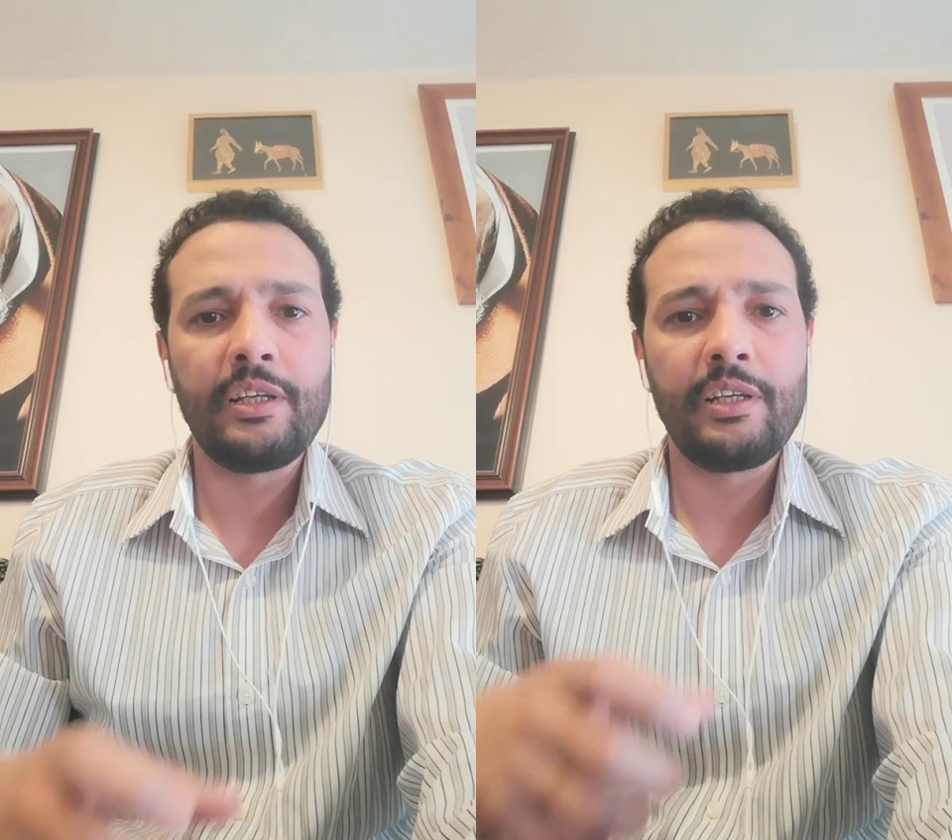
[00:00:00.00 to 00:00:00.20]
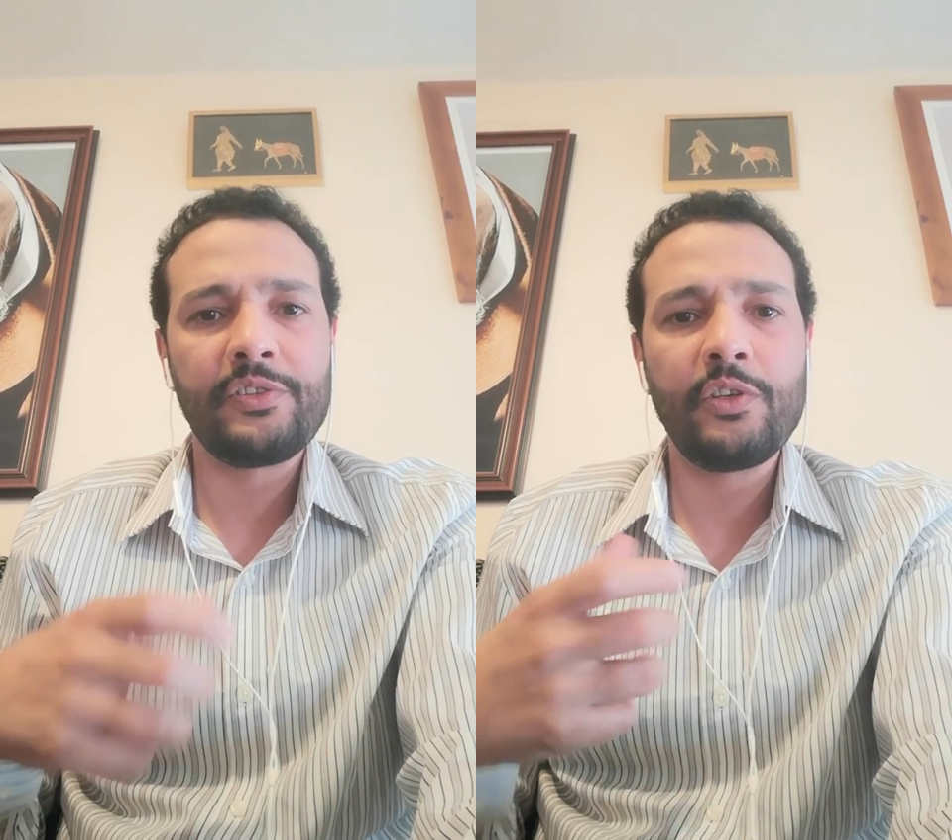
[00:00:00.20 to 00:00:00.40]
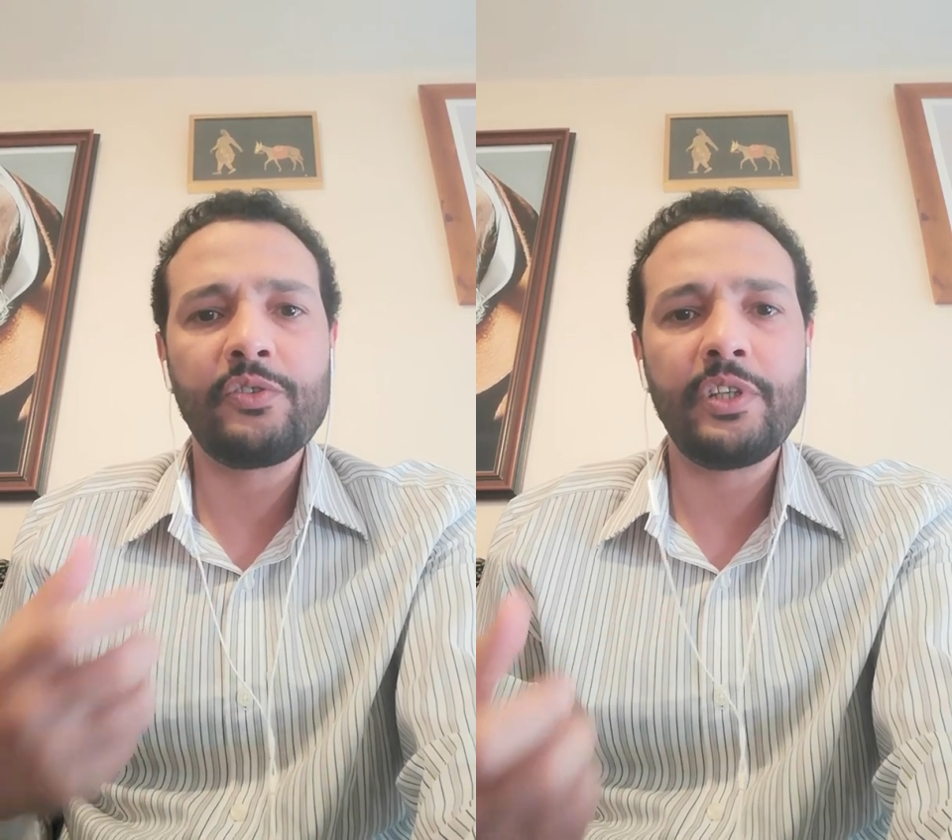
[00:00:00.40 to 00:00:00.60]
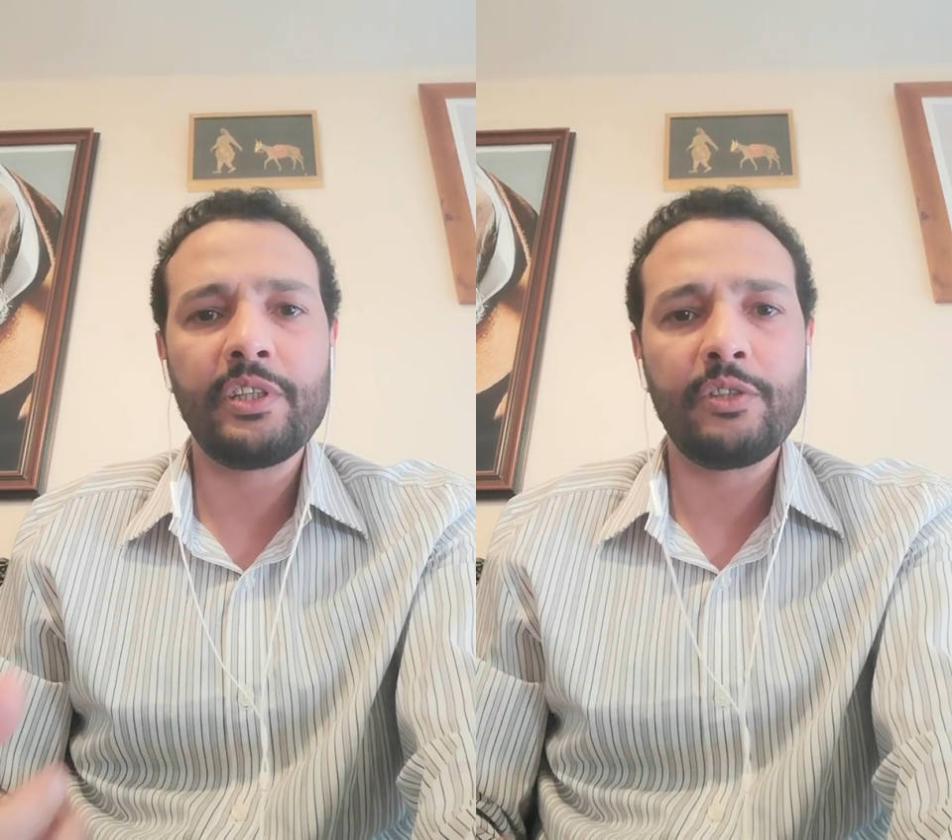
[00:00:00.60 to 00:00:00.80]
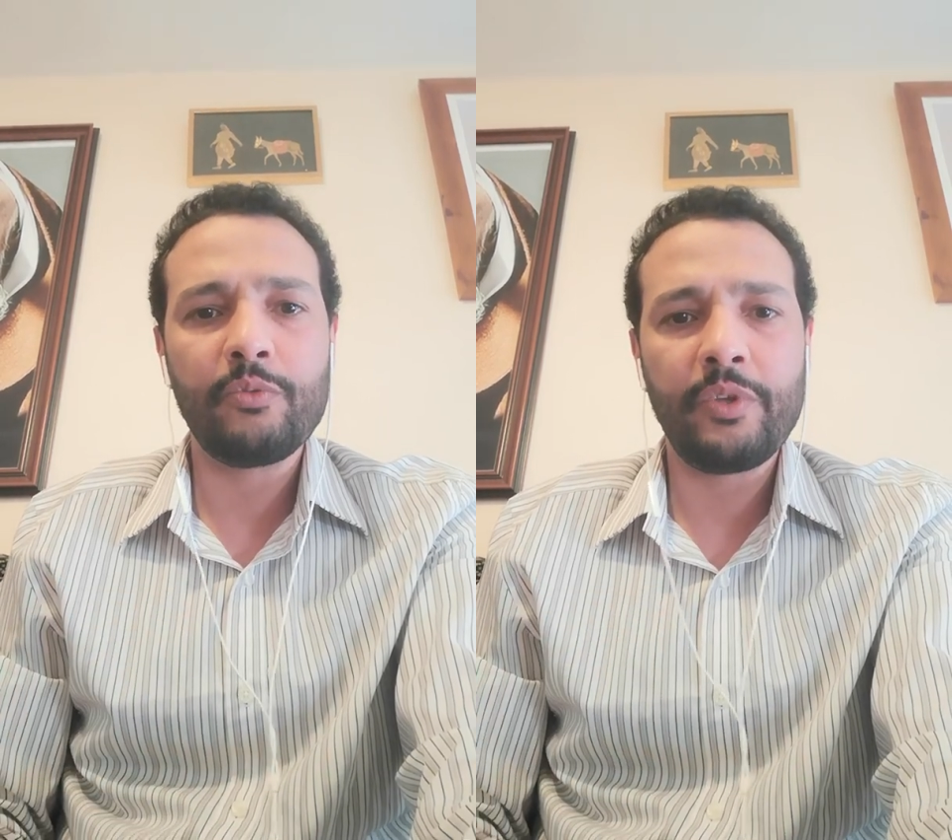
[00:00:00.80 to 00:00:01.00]

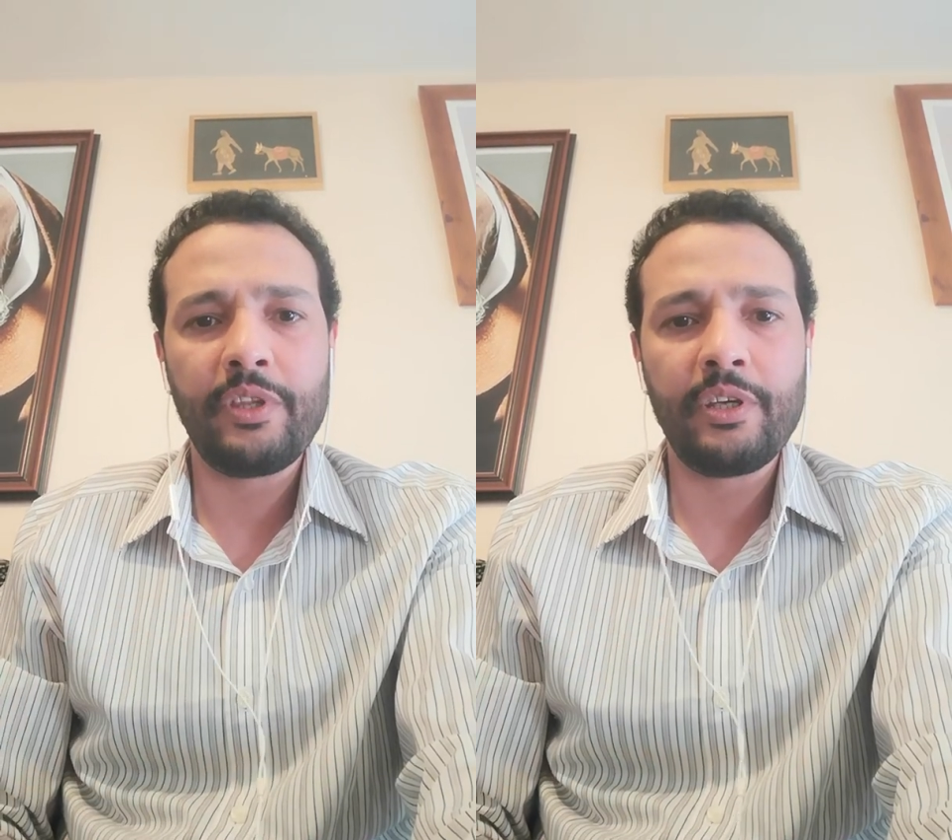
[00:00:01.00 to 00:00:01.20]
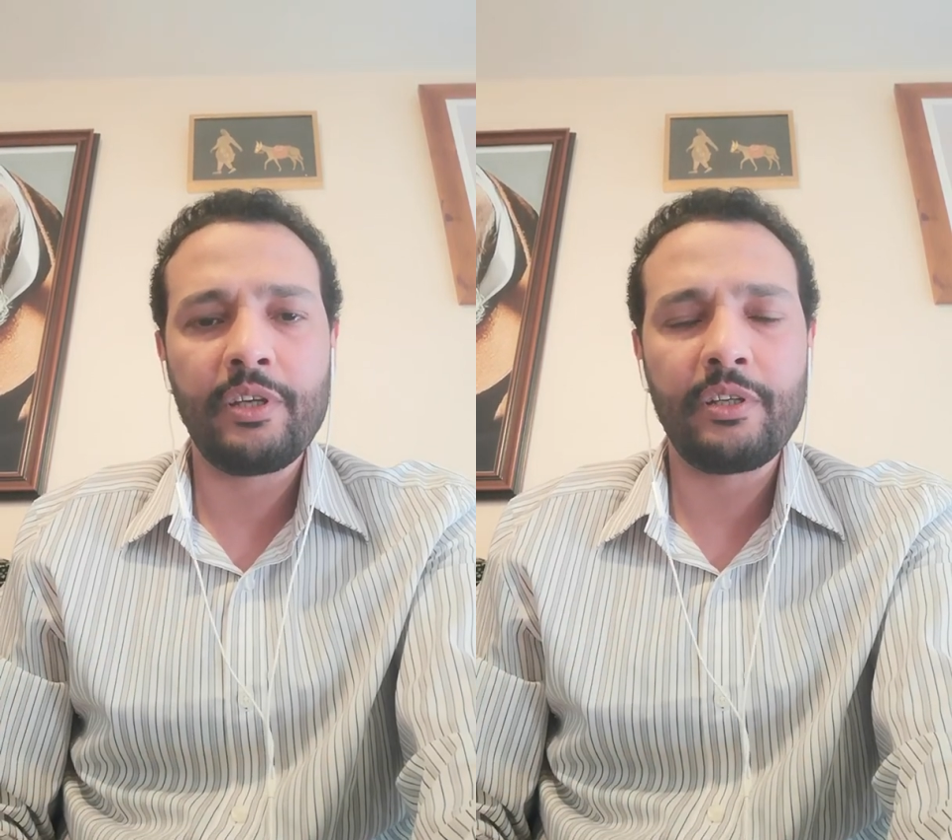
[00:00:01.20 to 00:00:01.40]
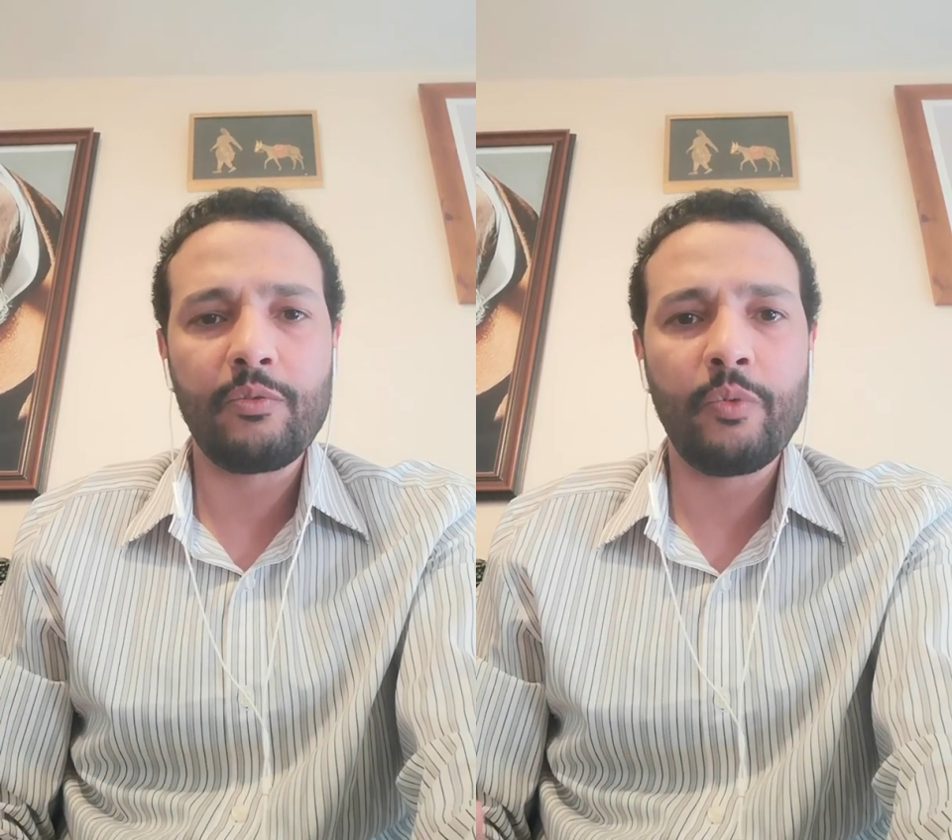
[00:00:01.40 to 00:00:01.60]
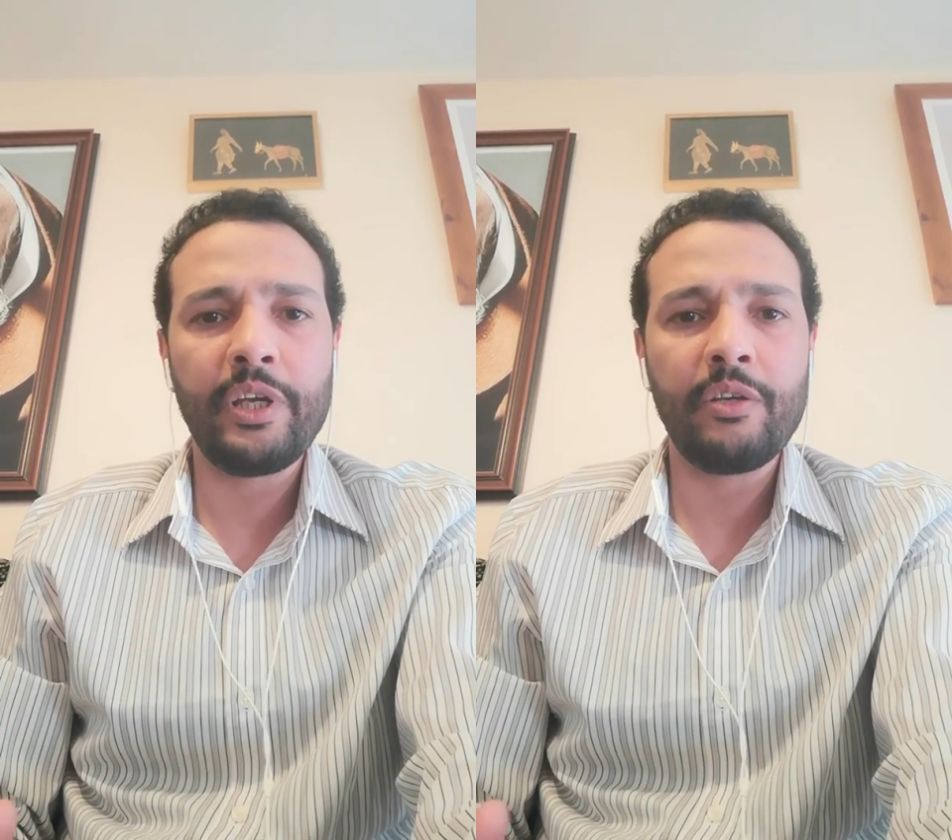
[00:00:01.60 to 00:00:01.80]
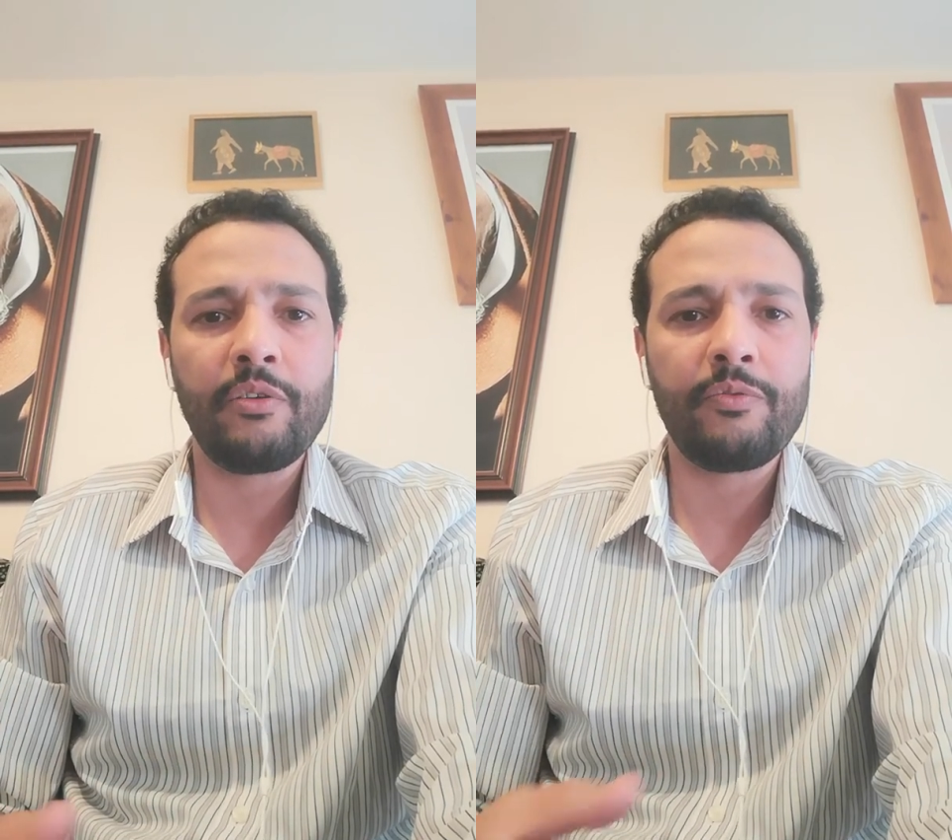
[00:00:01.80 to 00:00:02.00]
associated with the
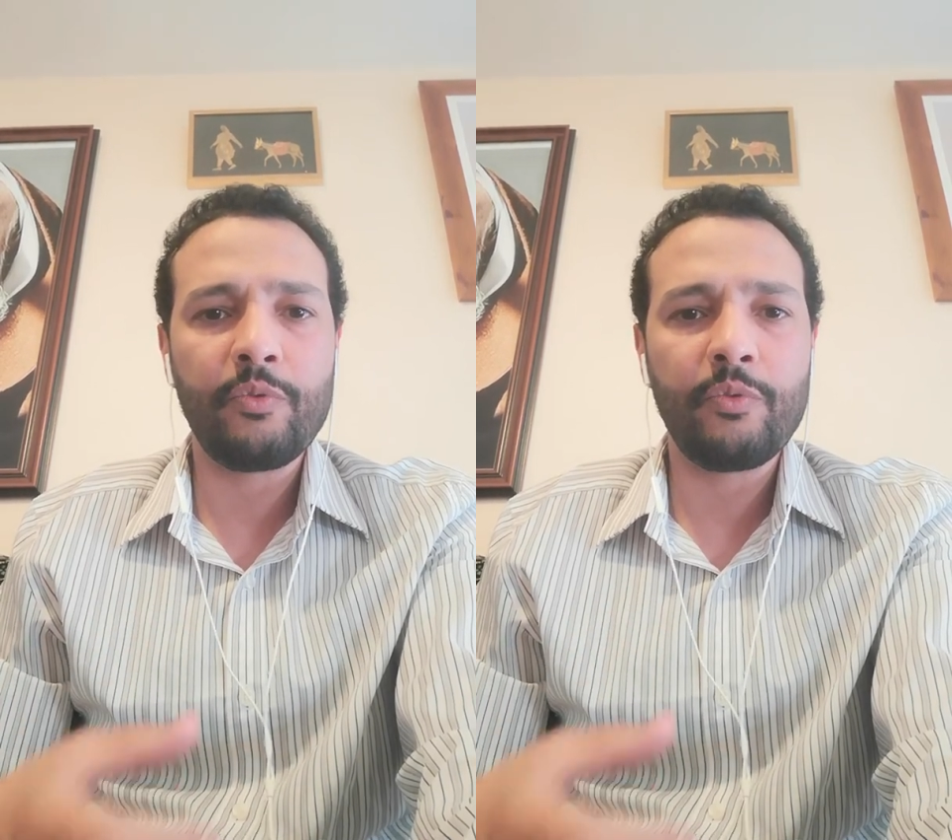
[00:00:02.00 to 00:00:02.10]
way of